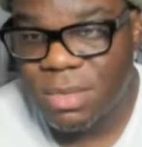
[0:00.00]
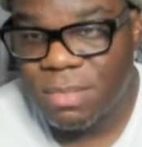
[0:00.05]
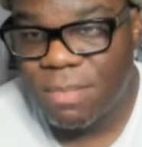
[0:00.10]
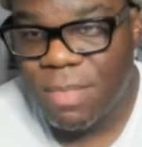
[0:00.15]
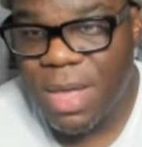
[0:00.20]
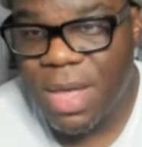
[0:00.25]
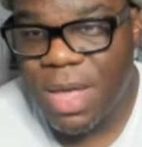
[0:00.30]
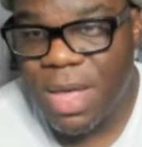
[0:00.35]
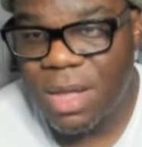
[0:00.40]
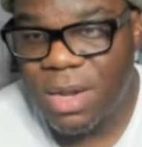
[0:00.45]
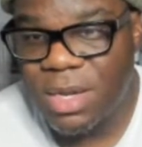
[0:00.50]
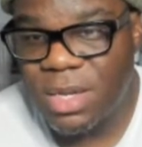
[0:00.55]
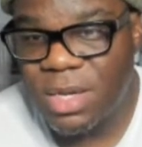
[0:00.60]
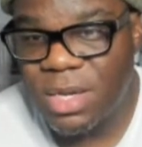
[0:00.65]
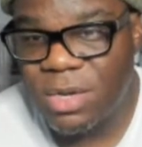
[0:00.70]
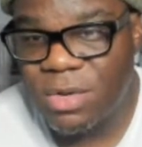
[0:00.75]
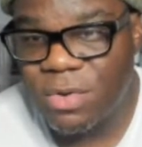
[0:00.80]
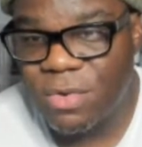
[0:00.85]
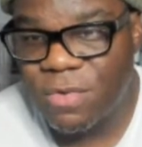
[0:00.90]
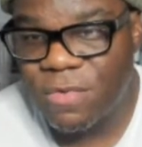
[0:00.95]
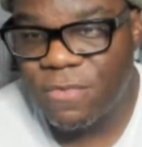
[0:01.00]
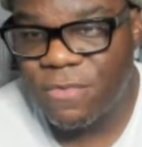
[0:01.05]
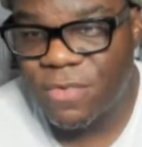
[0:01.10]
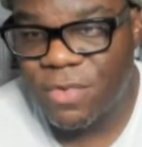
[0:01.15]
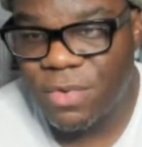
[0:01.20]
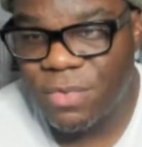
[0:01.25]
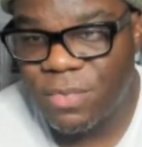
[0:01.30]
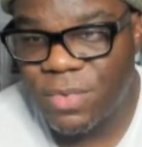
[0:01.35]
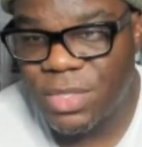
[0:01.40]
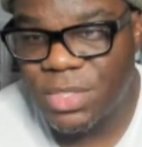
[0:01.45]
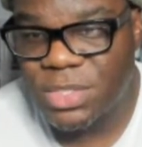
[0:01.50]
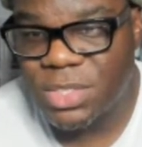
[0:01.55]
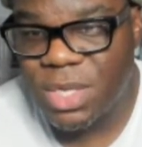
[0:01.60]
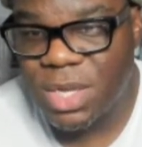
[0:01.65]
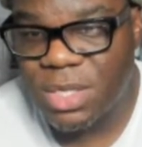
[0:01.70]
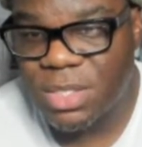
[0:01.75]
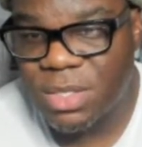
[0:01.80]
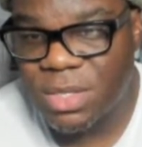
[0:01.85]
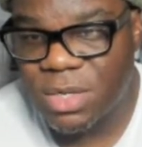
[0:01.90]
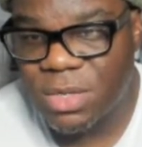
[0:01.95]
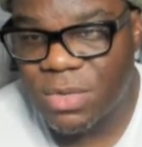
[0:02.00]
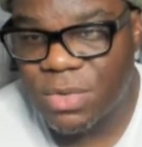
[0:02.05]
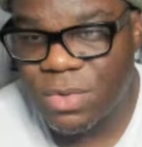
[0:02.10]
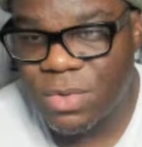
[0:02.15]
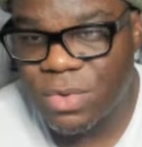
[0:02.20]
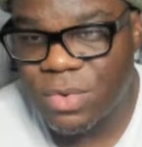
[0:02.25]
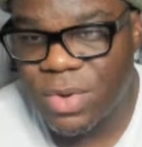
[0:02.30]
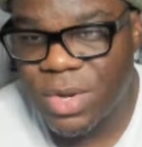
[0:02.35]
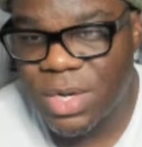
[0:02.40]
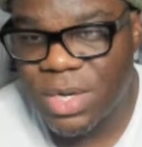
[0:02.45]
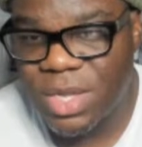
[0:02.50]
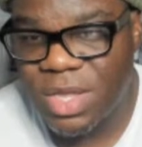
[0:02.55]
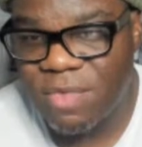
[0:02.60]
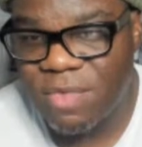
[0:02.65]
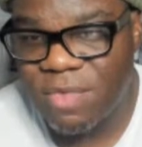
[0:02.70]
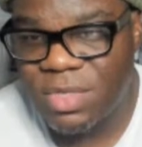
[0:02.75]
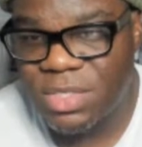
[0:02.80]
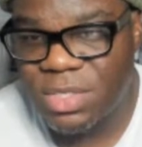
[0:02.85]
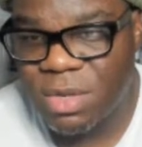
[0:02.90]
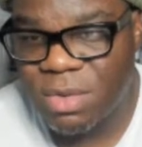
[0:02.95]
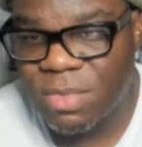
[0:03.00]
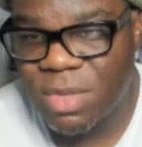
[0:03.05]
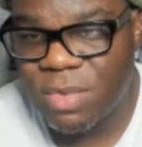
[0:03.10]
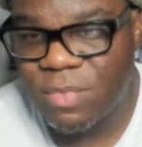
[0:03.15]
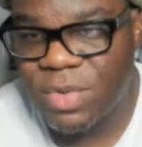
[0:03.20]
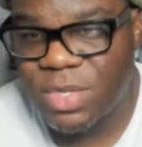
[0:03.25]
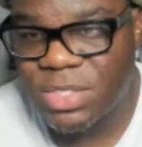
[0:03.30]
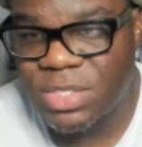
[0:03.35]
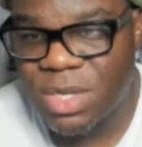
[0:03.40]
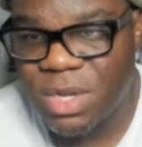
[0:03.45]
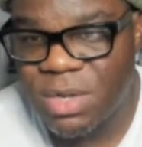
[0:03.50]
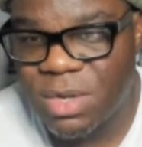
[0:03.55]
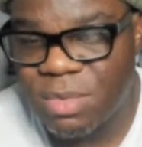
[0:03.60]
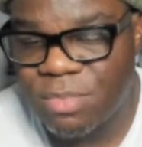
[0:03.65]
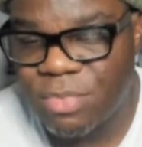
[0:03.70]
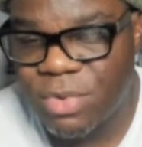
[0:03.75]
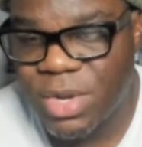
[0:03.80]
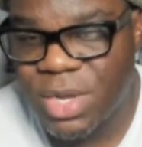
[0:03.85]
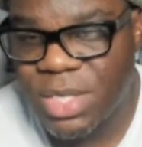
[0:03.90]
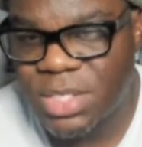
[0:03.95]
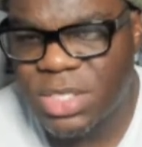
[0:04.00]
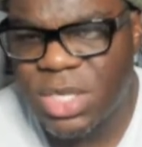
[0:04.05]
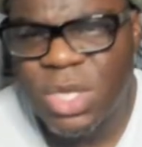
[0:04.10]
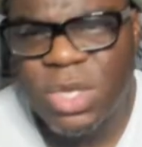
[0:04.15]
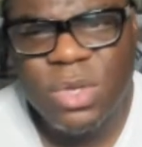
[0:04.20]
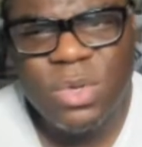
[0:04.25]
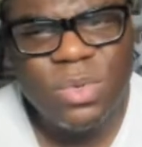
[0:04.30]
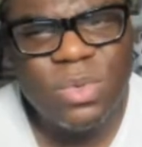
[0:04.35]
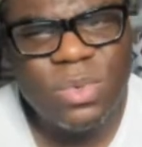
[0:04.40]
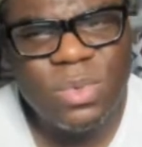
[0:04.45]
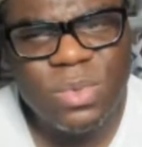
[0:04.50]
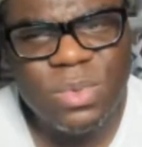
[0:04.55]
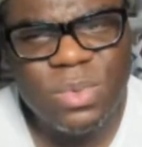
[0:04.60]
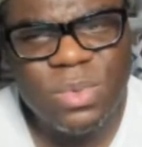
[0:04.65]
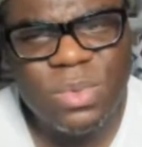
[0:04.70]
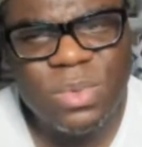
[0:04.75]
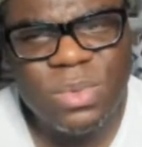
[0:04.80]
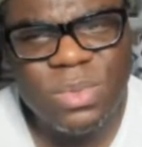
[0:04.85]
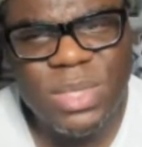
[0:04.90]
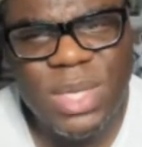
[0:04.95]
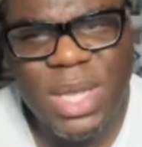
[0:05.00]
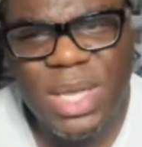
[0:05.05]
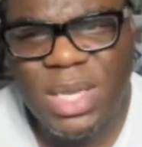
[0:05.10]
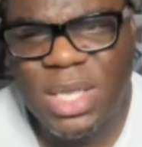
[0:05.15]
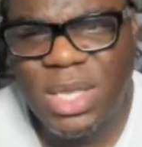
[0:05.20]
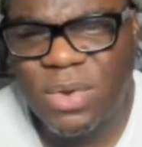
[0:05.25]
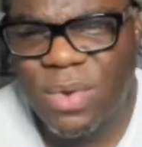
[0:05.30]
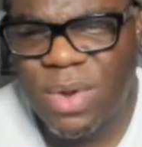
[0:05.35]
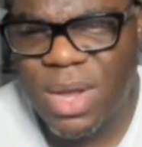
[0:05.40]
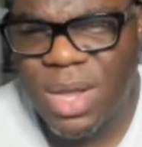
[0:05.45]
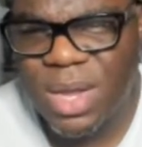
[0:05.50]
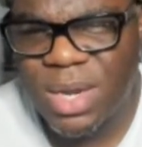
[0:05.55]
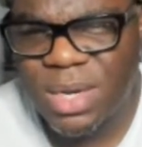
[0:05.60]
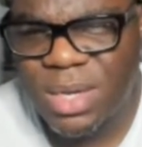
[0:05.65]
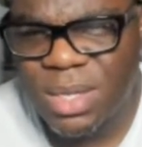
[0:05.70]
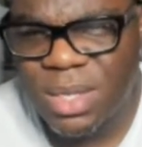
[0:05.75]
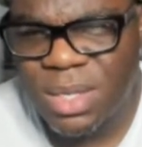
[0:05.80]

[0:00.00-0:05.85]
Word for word: My island in Norfolk restocked on the cool gray 11s. Hope they restock on the breads. Ooh, daily grind.